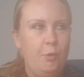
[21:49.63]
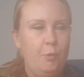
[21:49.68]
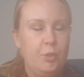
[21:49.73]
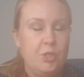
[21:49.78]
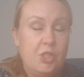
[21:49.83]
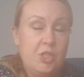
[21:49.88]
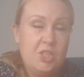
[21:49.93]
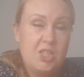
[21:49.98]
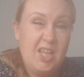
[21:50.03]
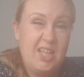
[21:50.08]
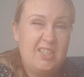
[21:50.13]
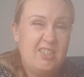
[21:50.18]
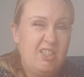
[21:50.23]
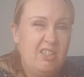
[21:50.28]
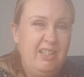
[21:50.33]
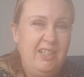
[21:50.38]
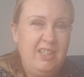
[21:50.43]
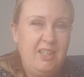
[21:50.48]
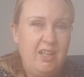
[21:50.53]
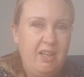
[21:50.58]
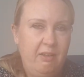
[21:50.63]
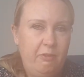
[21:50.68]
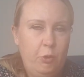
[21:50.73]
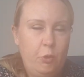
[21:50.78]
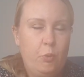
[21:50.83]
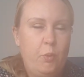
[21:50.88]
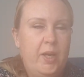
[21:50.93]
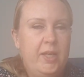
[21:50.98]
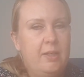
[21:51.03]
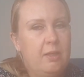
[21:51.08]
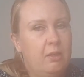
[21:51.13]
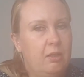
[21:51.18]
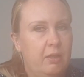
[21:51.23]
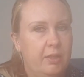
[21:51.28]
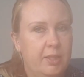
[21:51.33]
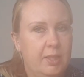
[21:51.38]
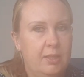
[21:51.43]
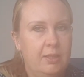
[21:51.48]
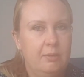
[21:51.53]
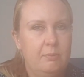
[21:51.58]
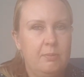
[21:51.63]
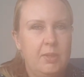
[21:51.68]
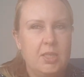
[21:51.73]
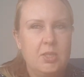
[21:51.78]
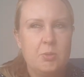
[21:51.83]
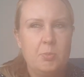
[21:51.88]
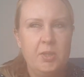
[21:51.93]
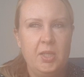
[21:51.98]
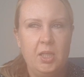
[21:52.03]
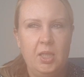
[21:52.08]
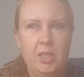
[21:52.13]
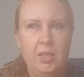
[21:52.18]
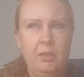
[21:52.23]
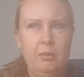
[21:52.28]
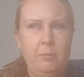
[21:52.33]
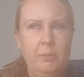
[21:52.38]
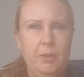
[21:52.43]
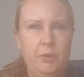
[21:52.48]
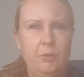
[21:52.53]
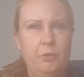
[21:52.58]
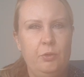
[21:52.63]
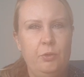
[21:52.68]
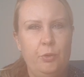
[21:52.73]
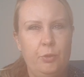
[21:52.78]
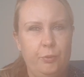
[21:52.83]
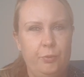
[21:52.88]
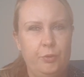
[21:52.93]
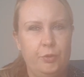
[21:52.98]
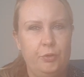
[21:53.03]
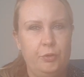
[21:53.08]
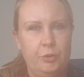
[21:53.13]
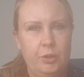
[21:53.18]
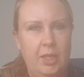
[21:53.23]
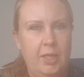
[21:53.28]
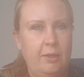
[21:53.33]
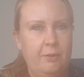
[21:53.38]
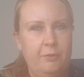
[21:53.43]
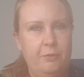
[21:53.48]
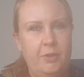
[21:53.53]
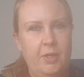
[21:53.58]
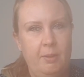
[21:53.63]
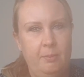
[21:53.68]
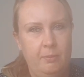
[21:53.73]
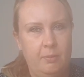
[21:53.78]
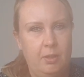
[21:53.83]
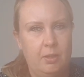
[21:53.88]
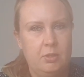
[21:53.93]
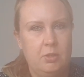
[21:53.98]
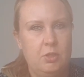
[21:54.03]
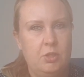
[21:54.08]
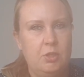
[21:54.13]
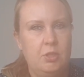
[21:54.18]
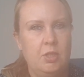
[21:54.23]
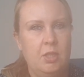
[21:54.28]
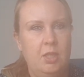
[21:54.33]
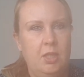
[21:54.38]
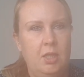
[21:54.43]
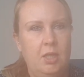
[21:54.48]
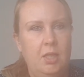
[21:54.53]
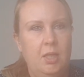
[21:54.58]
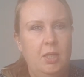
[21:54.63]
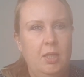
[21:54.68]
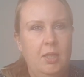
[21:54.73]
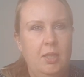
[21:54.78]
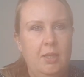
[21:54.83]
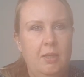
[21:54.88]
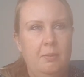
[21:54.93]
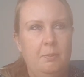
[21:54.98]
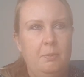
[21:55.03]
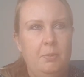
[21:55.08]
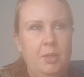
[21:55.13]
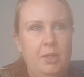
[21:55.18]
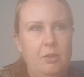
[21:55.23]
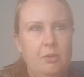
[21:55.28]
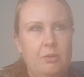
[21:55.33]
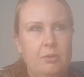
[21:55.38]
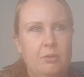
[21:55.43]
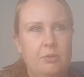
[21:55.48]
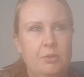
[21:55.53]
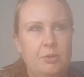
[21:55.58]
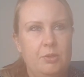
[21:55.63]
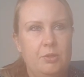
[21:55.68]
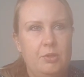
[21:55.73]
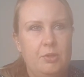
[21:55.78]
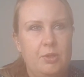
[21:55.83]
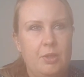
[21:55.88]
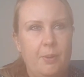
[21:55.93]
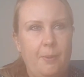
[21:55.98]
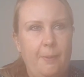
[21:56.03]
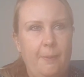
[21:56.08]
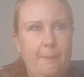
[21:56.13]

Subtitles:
which is actually quite a lot, and it makes me a little bit nervous to have that much, because